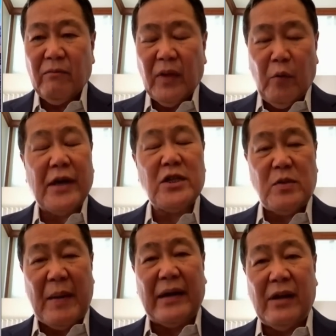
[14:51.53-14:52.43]
We
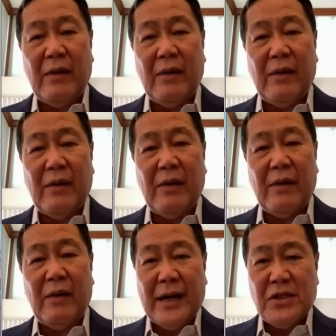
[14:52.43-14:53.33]
expect them to support
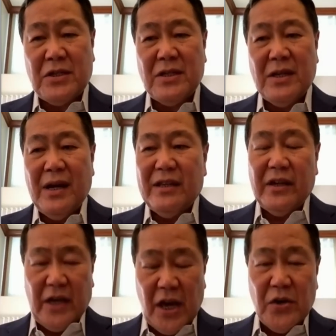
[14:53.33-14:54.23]
us. The
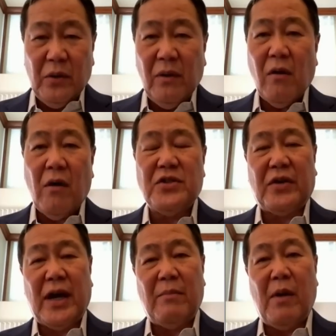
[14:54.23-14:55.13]
EU also
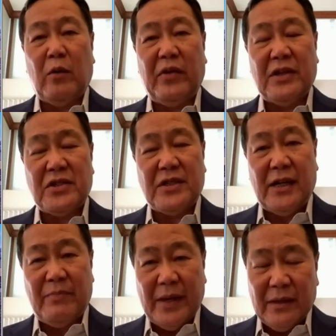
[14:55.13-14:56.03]
came out with a
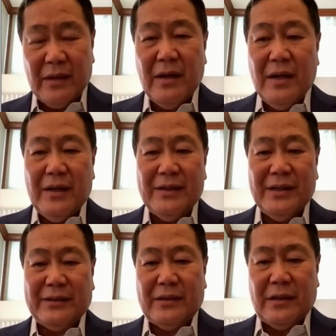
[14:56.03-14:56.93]
statement that
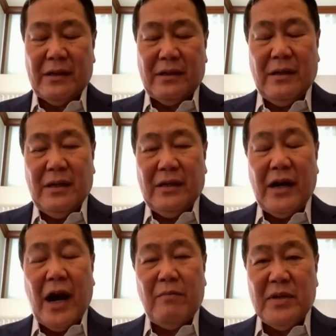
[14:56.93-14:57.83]
the
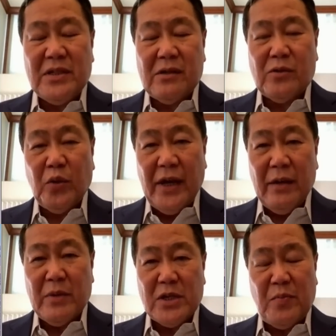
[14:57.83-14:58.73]
arbitral ruling
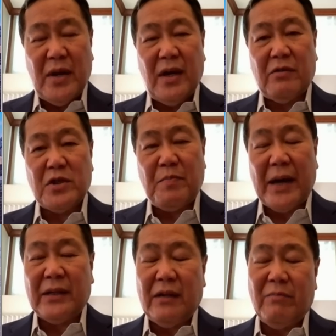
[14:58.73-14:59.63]
must be
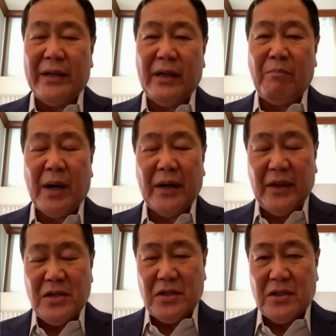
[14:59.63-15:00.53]
respected by the
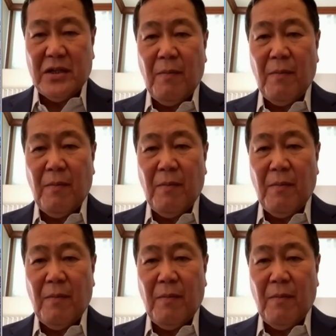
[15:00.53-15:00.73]
parties.